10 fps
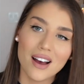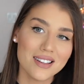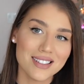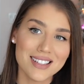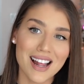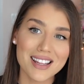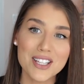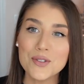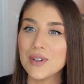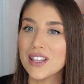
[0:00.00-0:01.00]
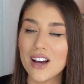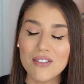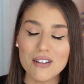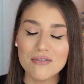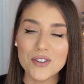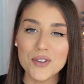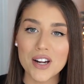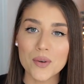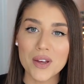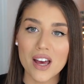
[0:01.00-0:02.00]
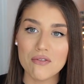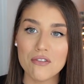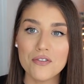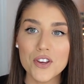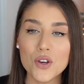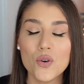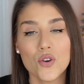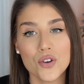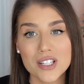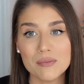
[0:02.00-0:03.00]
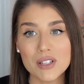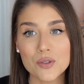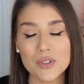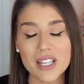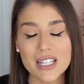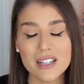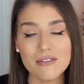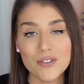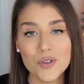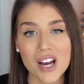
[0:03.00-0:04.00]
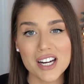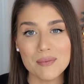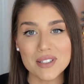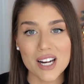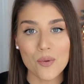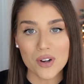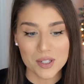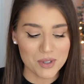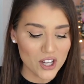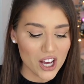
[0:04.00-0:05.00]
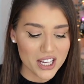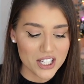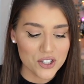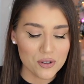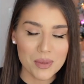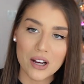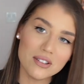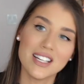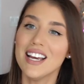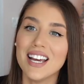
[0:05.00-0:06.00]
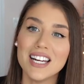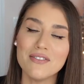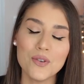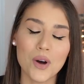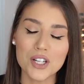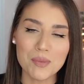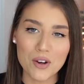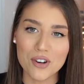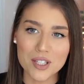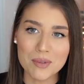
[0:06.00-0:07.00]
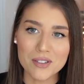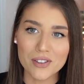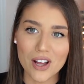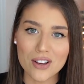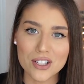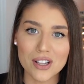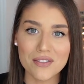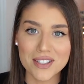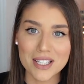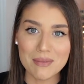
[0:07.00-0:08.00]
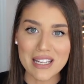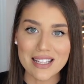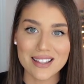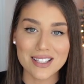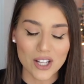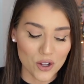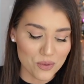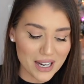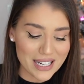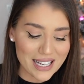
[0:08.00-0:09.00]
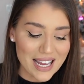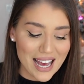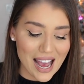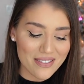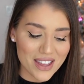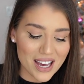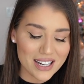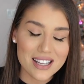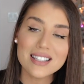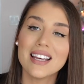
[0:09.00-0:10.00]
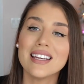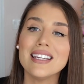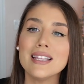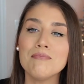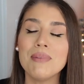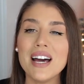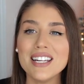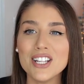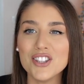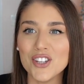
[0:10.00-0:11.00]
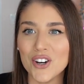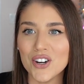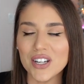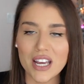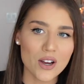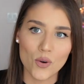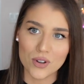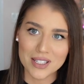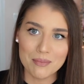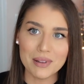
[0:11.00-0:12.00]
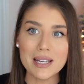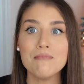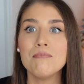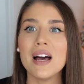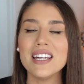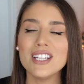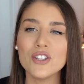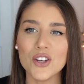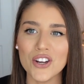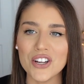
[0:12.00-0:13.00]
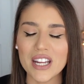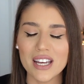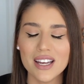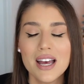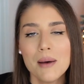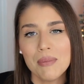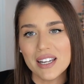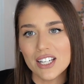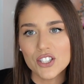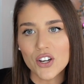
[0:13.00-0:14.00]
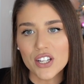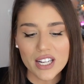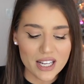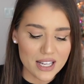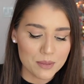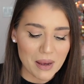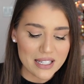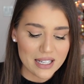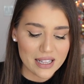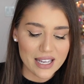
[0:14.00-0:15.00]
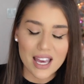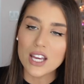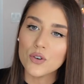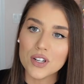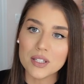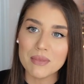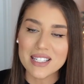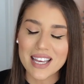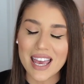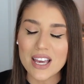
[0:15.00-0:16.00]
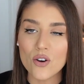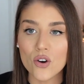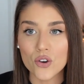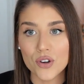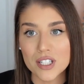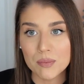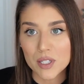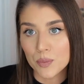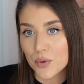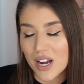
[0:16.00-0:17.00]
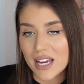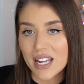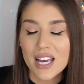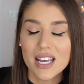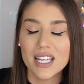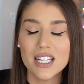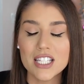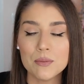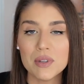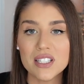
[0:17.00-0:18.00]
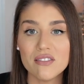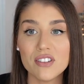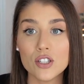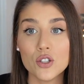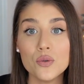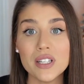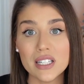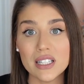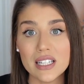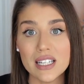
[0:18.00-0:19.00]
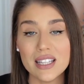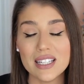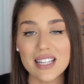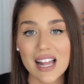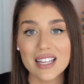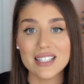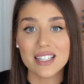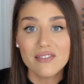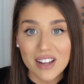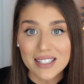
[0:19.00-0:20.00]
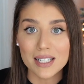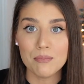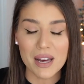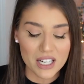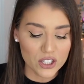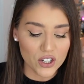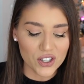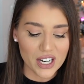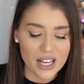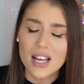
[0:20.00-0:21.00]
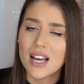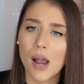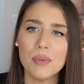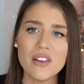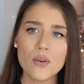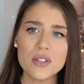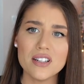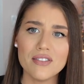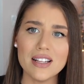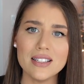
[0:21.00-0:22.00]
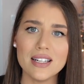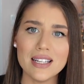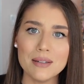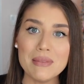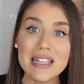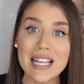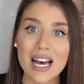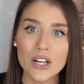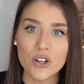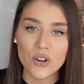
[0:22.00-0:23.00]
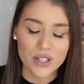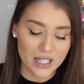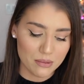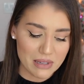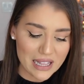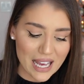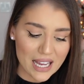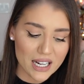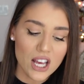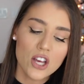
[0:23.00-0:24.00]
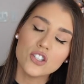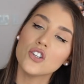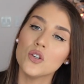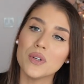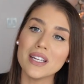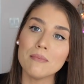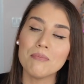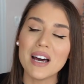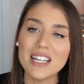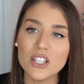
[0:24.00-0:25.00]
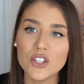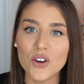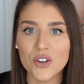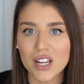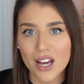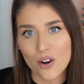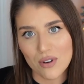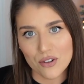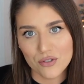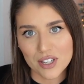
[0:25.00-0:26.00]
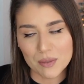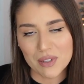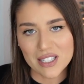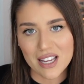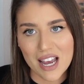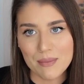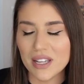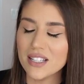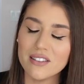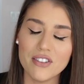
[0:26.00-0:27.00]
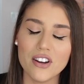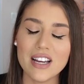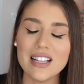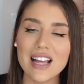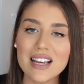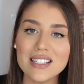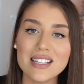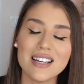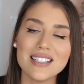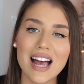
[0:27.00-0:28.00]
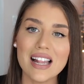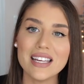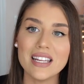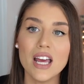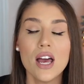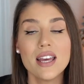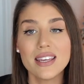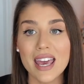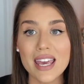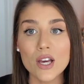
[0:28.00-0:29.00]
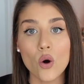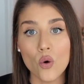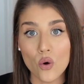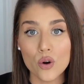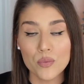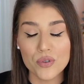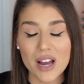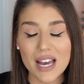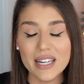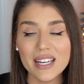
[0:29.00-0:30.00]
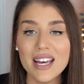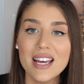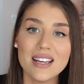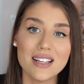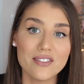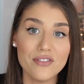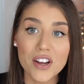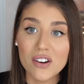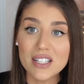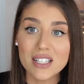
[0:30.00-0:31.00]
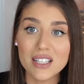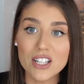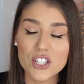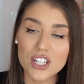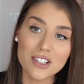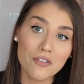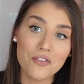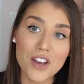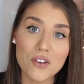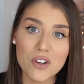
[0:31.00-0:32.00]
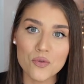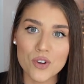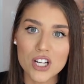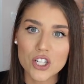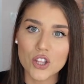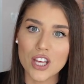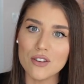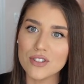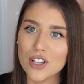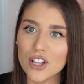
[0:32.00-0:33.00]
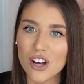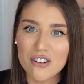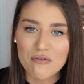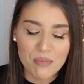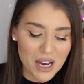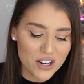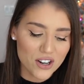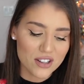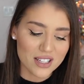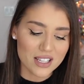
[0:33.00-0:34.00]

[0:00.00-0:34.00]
Us Italians, we love our food, and we have a few Christmas-related food items that I want to be talking to you about. And if you watch my Christmas vlogs, you'll have seen me eat this already, and that is il panettone, or simply panettone. Panettone is basically a Christmas cake or Christmas bread. It is specific to Italy. The Italians invented panettone. I believe it was invented in Milano, in Milan. So you would eat panettone around Christmas time. It is a very classic Italian cake or bread. It's very delicious, very rich. They use a lot of butters.